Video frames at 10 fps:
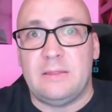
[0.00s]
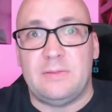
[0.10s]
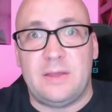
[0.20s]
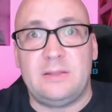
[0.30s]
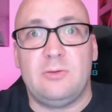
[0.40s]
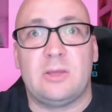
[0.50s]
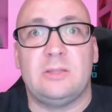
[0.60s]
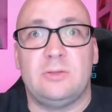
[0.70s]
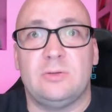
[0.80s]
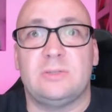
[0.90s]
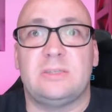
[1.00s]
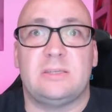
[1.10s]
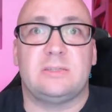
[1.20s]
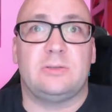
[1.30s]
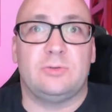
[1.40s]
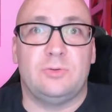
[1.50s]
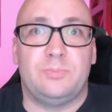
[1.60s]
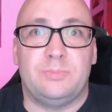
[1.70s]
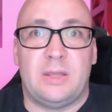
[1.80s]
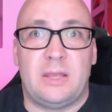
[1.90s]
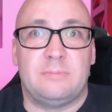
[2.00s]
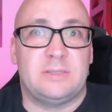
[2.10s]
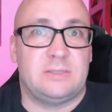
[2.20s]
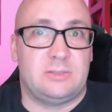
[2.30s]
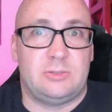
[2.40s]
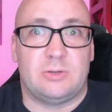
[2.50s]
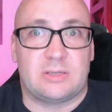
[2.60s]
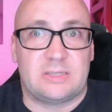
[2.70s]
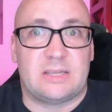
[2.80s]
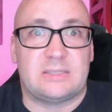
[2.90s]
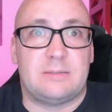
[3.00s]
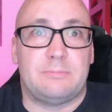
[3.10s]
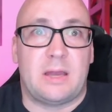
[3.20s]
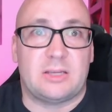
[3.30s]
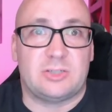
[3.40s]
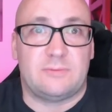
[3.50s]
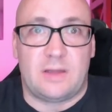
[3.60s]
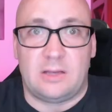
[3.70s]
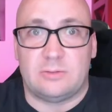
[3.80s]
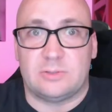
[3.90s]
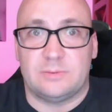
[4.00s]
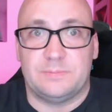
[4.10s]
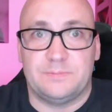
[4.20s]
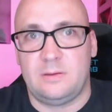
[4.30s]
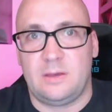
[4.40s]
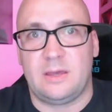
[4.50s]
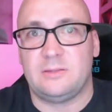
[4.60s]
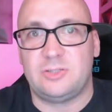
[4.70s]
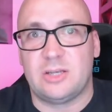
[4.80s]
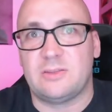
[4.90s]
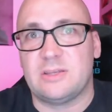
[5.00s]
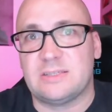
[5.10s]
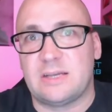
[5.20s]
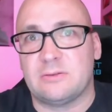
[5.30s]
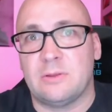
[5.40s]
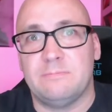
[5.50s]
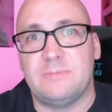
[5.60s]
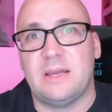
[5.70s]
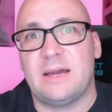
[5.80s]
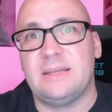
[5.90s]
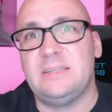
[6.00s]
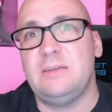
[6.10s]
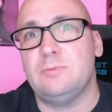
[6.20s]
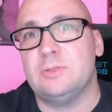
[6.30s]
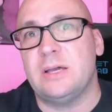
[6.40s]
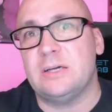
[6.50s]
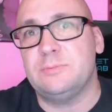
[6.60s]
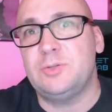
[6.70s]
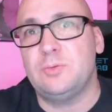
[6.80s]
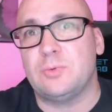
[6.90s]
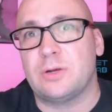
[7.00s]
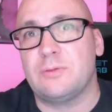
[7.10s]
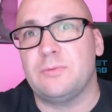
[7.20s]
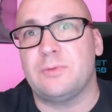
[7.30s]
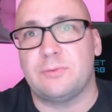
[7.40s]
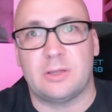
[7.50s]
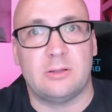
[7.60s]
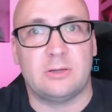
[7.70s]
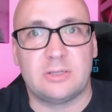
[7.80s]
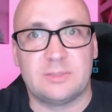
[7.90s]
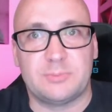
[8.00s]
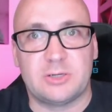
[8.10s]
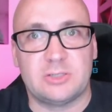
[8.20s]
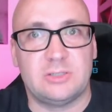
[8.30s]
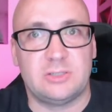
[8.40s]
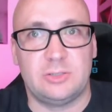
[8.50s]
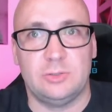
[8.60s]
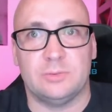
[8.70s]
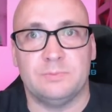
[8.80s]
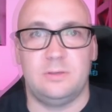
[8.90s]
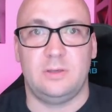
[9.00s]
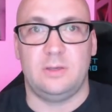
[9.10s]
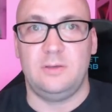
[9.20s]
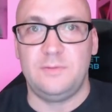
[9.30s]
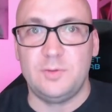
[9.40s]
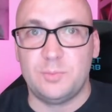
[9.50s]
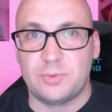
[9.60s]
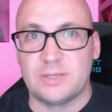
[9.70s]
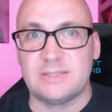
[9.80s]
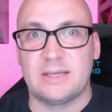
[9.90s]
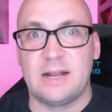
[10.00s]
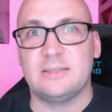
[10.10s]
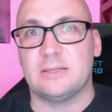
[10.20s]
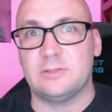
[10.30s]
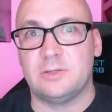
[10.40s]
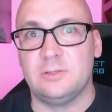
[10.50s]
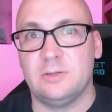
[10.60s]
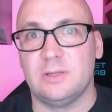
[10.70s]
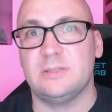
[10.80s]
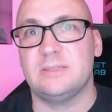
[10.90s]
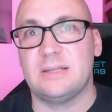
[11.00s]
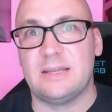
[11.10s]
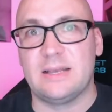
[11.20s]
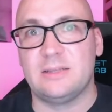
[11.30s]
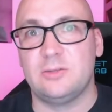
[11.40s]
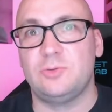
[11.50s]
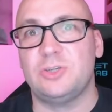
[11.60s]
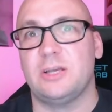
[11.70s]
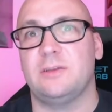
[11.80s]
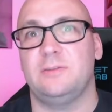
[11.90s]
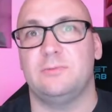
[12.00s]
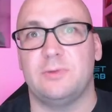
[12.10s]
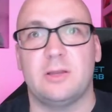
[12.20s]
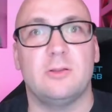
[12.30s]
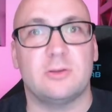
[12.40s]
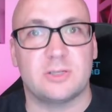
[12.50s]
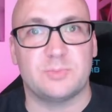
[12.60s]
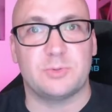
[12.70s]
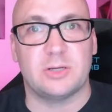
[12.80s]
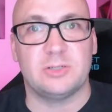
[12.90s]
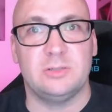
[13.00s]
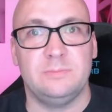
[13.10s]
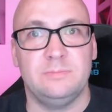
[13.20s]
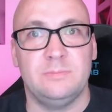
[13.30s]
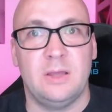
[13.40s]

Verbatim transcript: Then you can use these group names to access the matched values. And check this out, the ID will help to work with regular expressions too. If you press Alt-Enter and select to check the regular expression,